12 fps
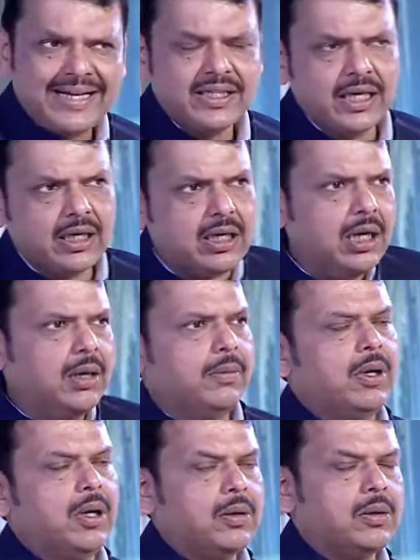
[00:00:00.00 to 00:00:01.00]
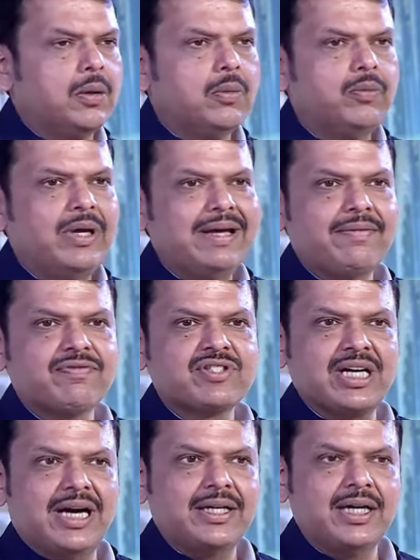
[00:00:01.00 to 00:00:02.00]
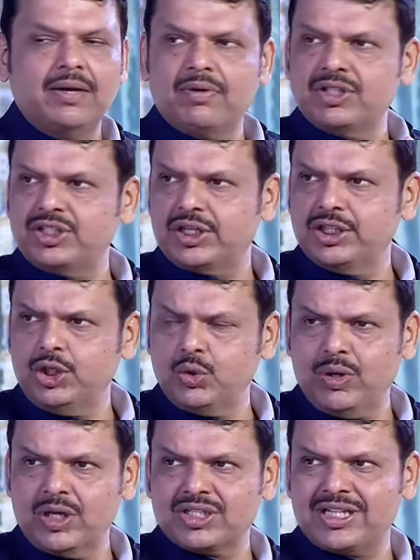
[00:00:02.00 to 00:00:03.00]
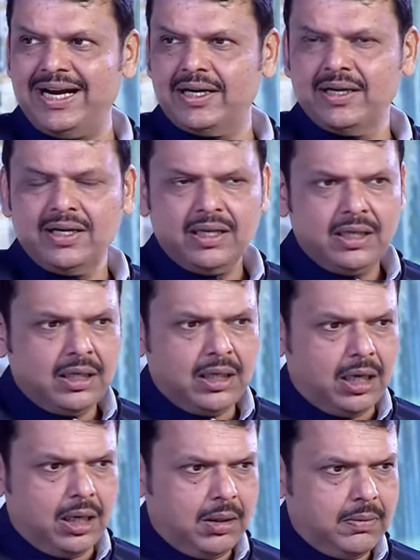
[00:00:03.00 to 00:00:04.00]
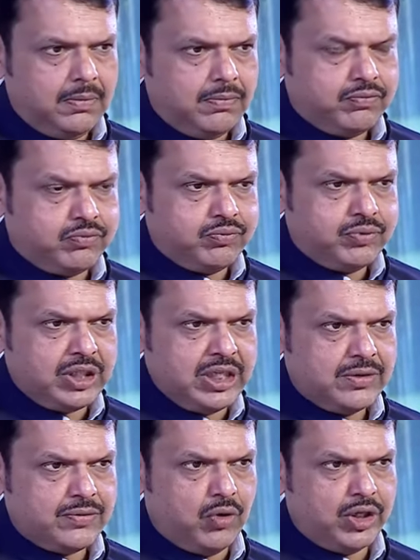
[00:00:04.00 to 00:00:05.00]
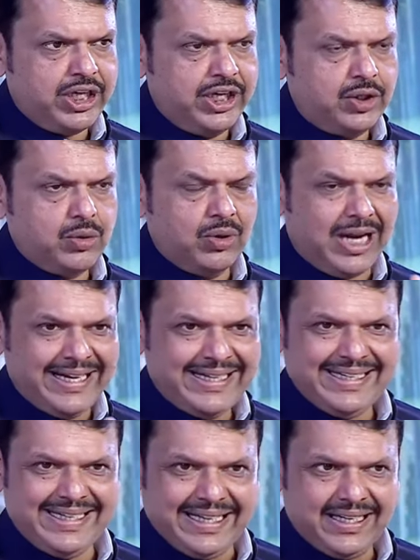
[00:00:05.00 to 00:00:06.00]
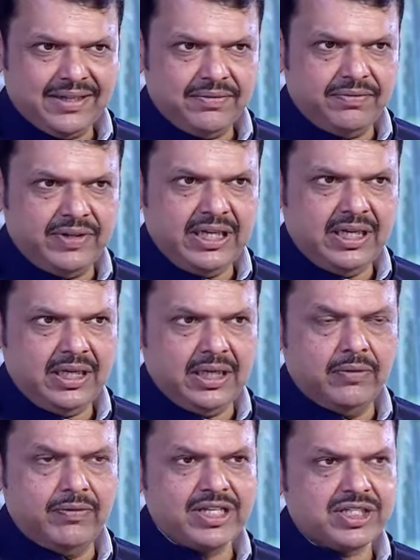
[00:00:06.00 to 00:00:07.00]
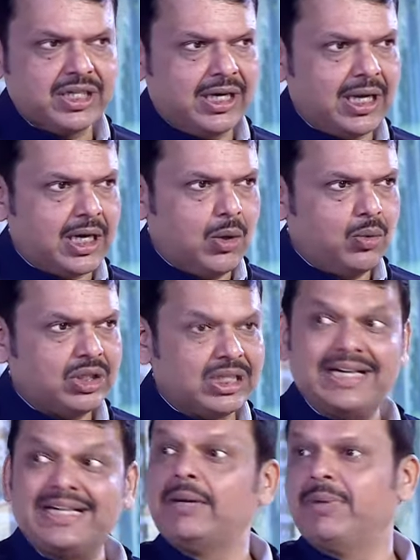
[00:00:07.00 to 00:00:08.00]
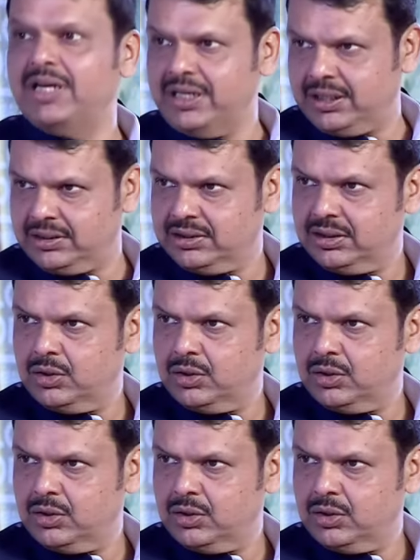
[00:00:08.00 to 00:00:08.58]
I think we have started our journey towards that. Since 14 to 19, we invested around $30 billion